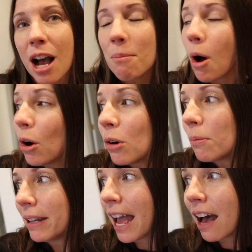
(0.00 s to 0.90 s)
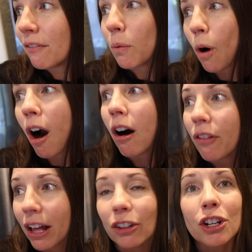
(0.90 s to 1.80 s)
come home and have a wall
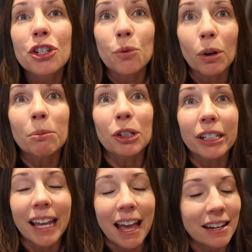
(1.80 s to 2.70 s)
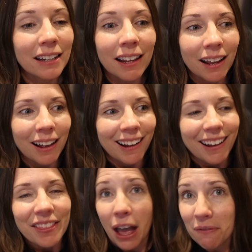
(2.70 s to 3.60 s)
that looks normal again,
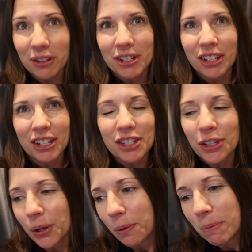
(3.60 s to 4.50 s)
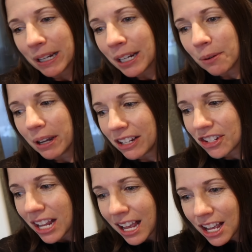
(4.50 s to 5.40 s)
that feels good too. But
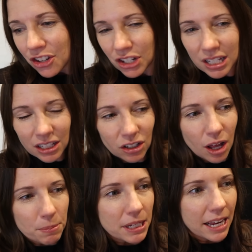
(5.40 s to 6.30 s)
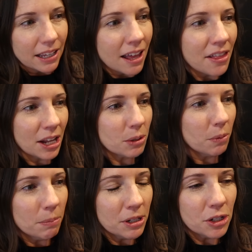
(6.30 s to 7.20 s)
anyways, just a little update. That's what
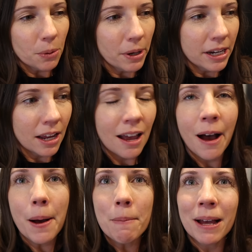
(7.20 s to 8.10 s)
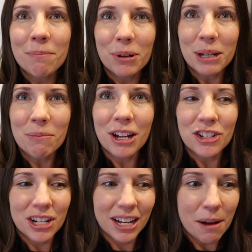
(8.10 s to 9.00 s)
we've been doing. Um, pretty
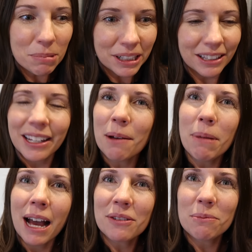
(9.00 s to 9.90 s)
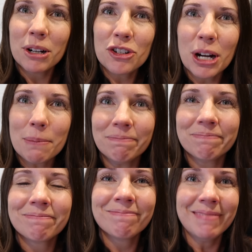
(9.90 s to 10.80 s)
much completely unpacked from our trip.
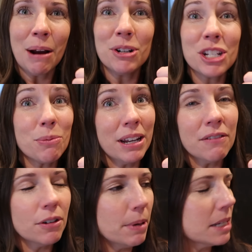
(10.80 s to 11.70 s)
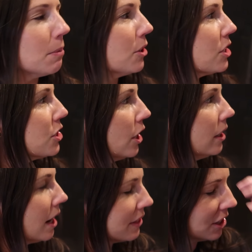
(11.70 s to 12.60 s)
Now we're just waiting for baseball to
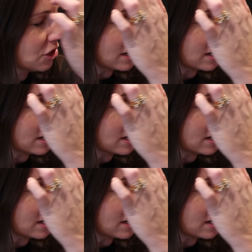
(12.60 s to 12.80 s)
start. I think